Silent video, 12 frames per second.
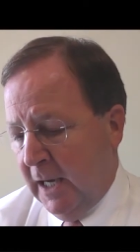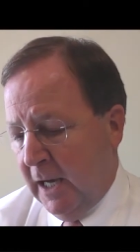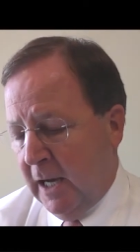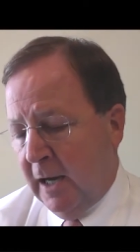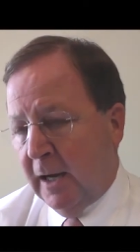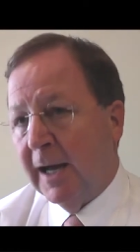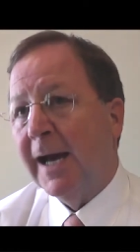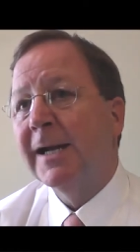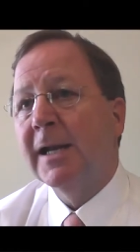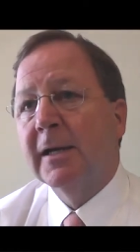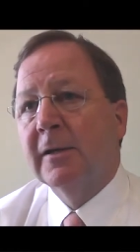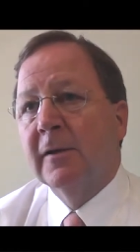Uh,
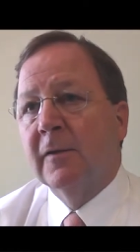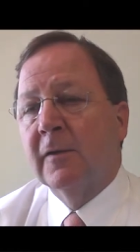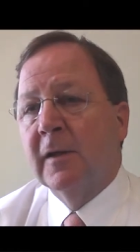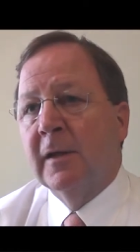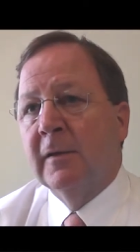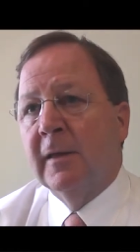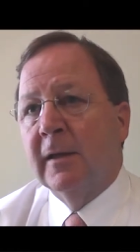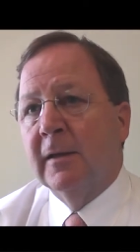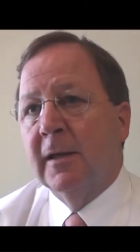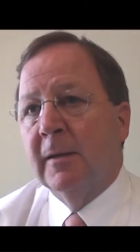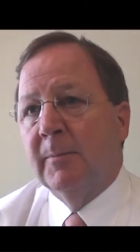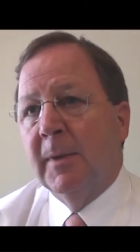I'd like to see that
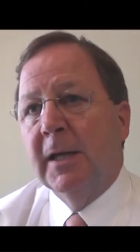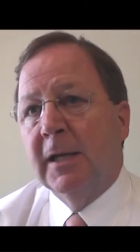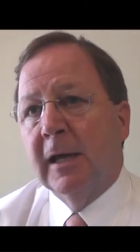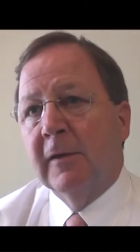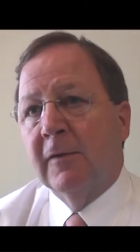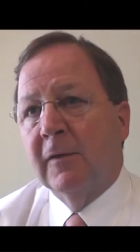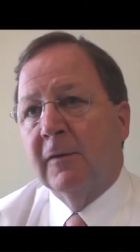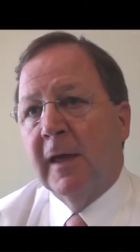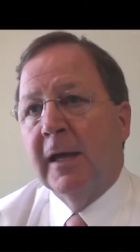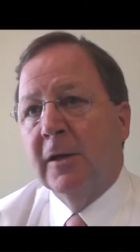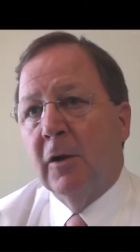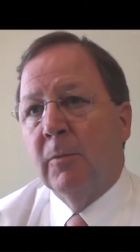in many cases
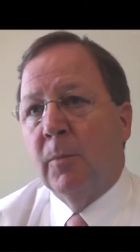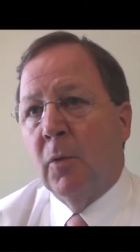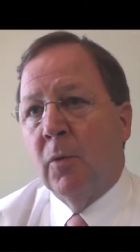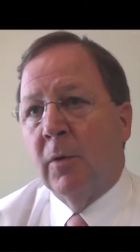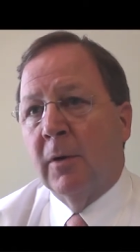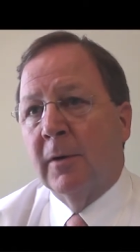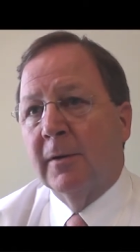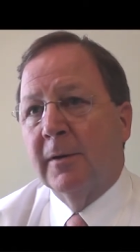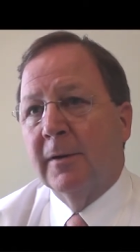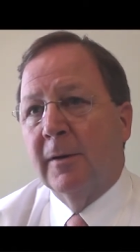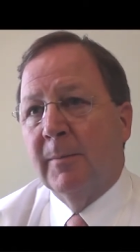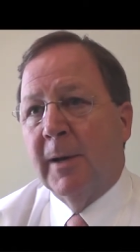they know more
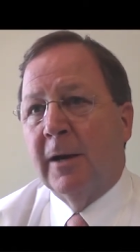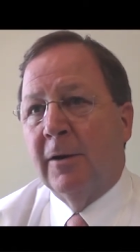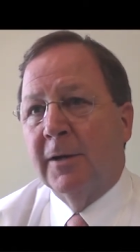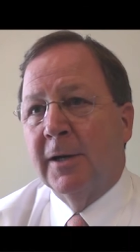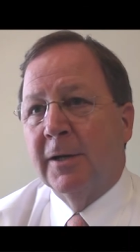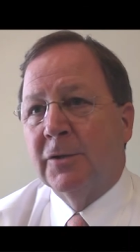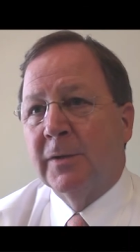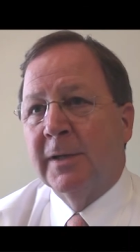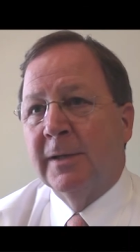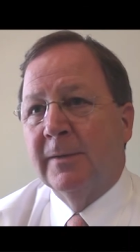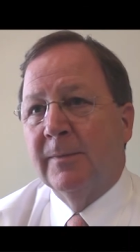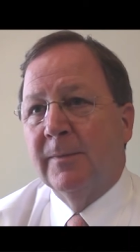about our
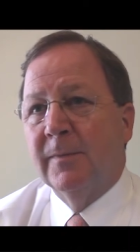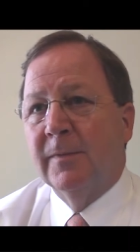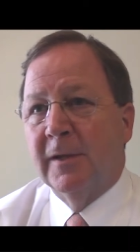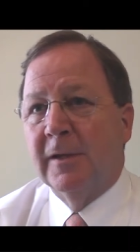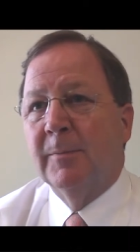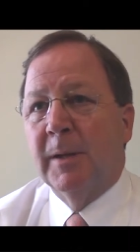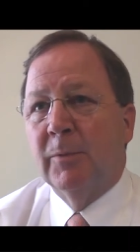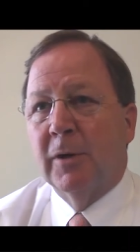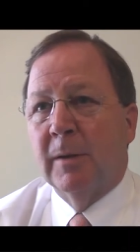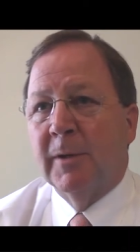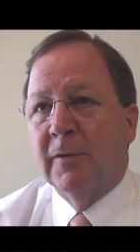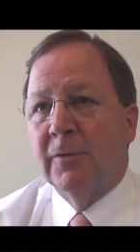country than the people
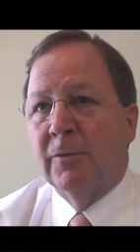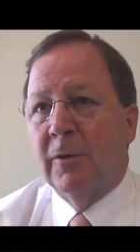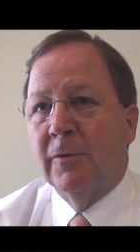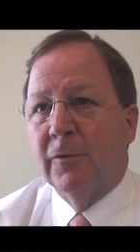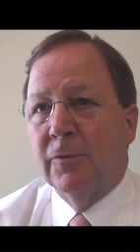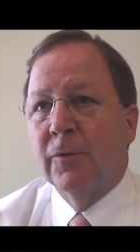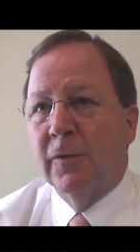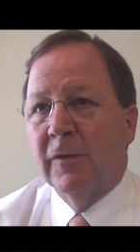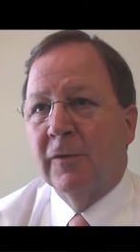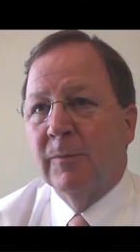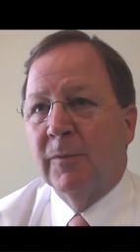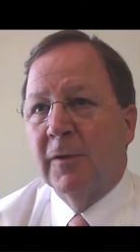coming through our school
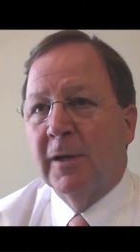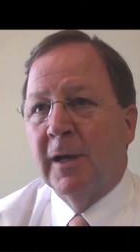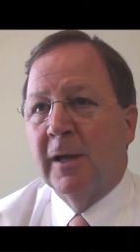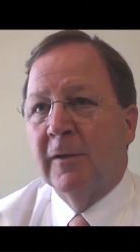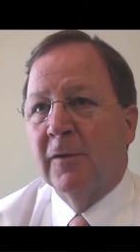systems today. Mm-hmm.